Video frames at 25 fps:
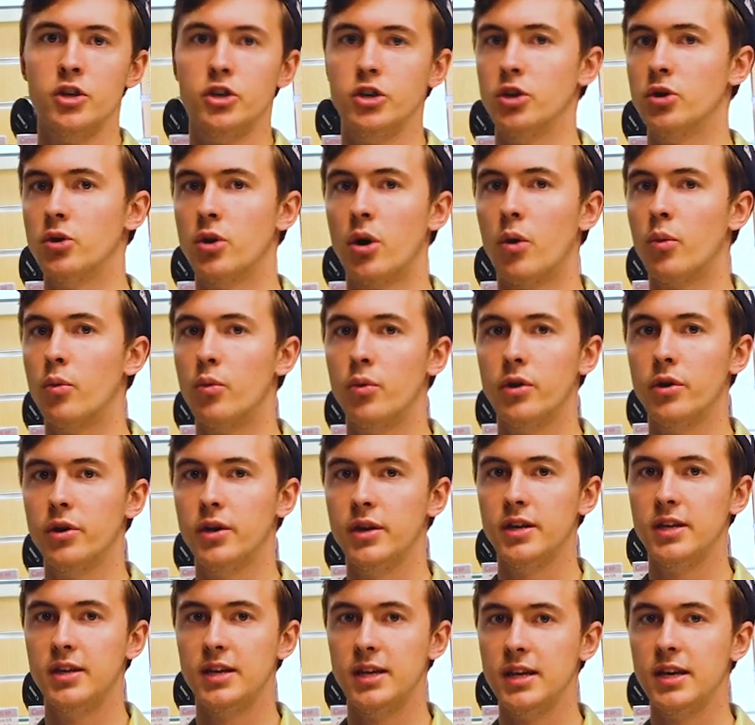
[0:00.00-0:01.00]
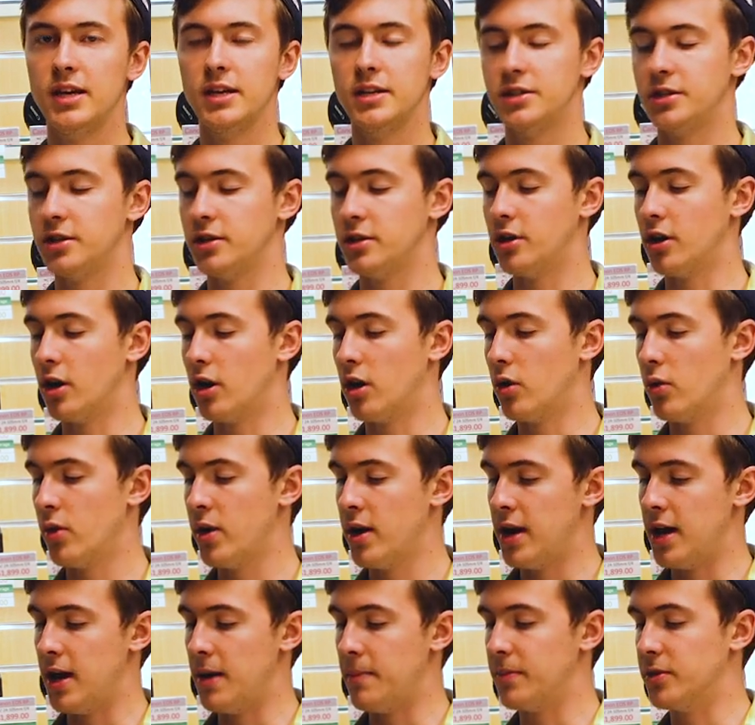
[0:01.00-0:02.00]
you don't really need to go
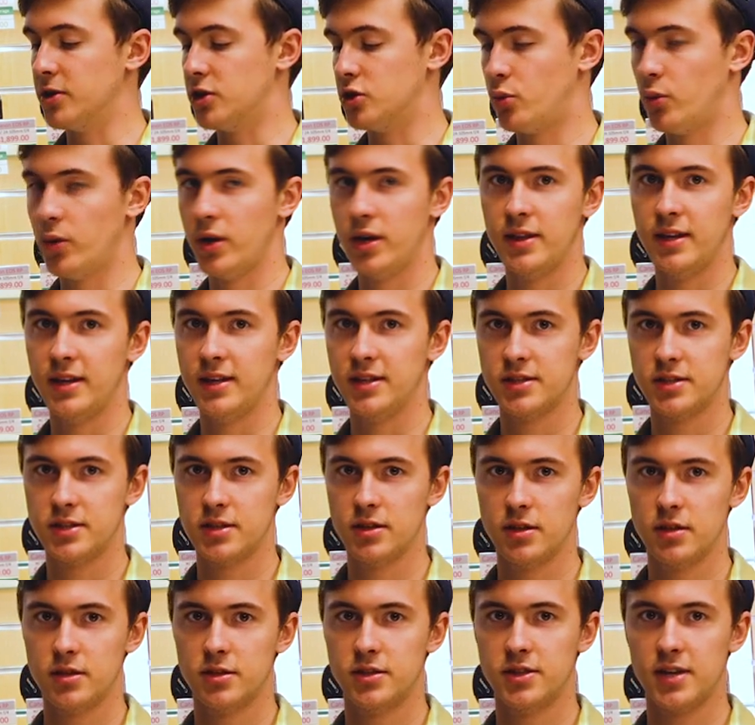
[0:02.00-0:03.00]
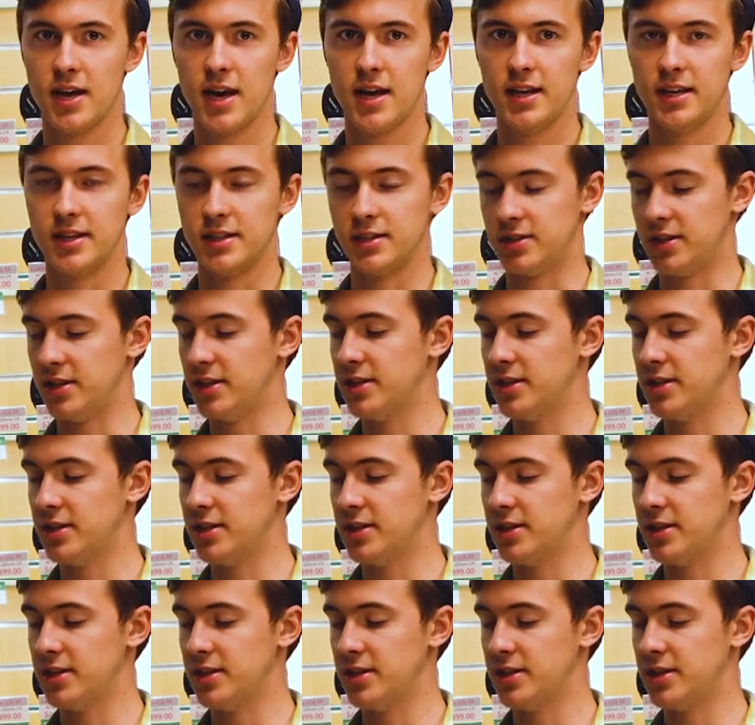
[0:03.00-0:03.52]
in between these settings.